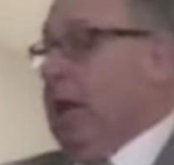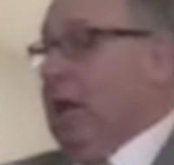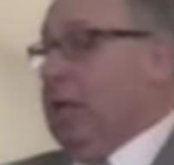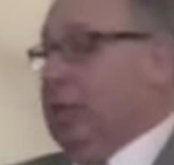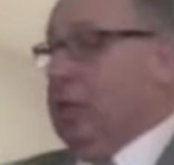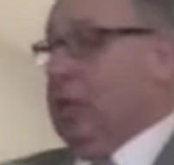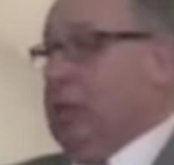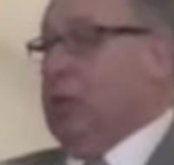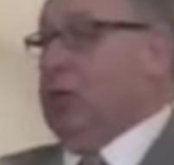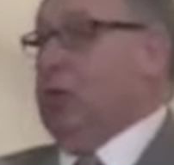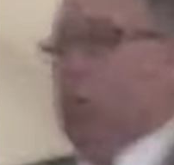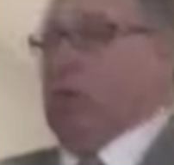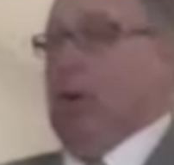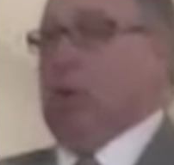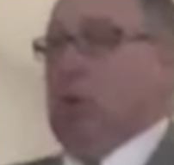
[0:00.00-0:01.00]
as a school to
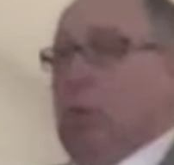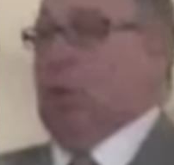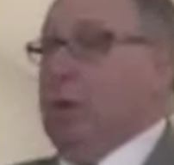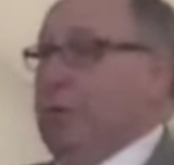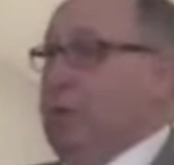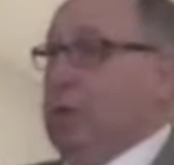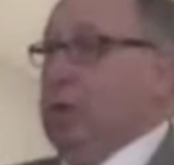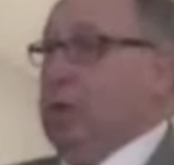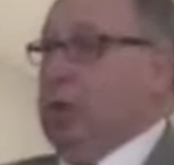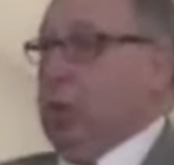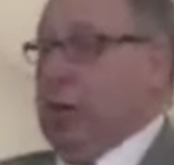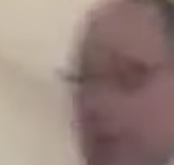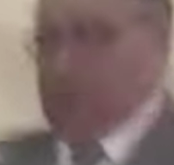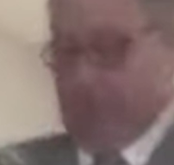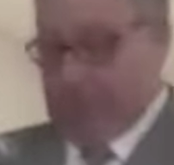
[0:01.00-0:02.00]
watch. One of only
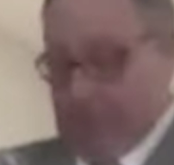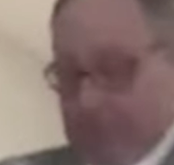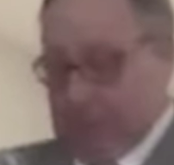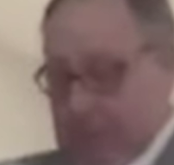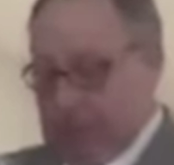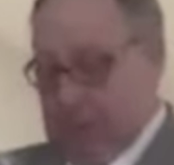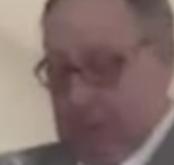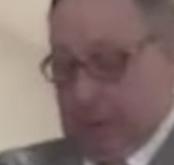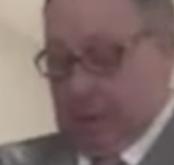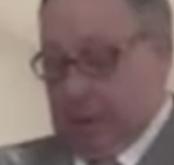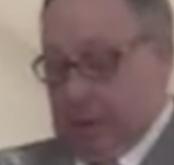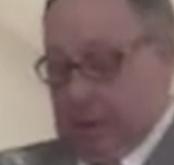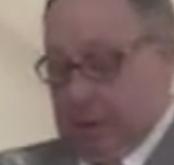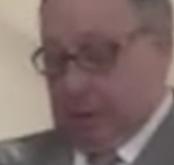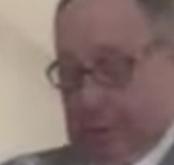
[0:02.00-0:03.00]
12.
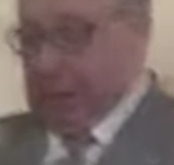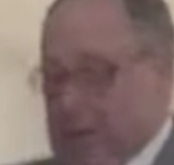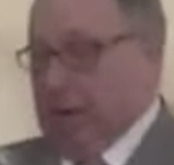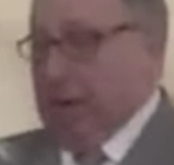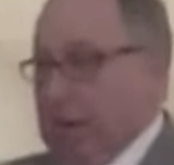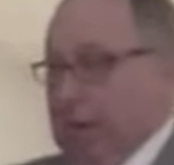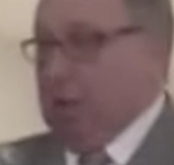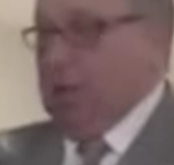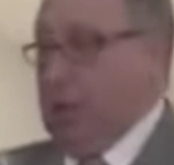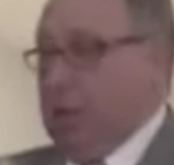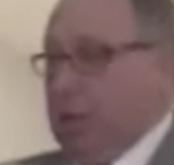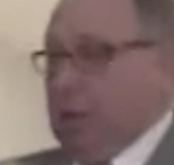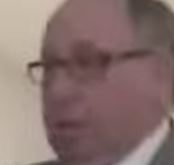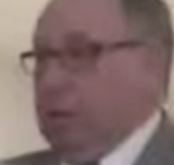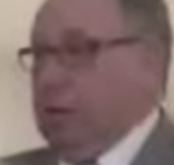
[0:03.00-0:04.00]

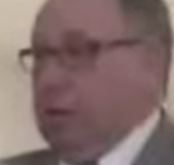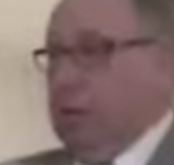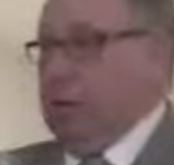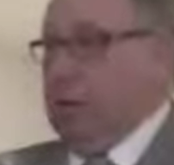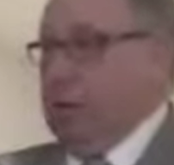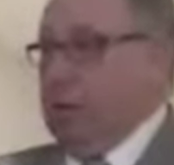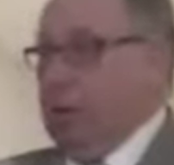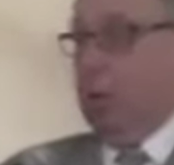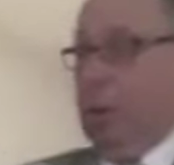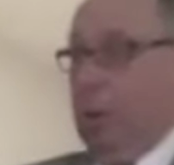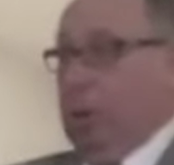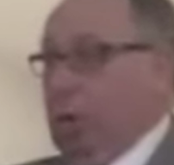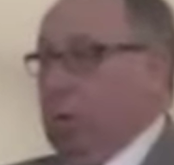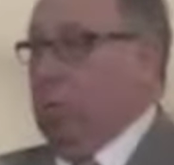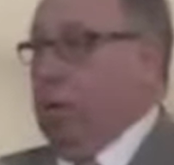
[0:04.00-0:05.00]
Today,
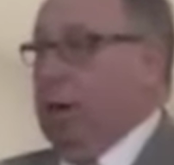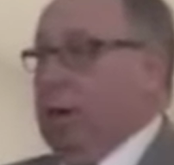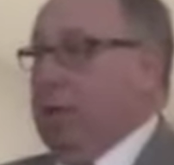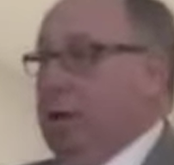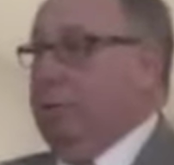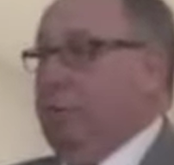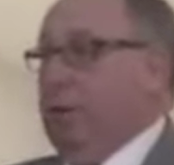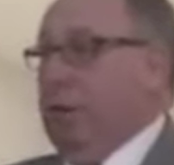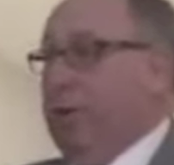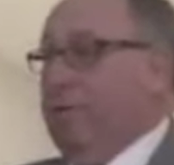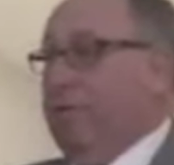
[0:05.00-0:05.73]
you are one of only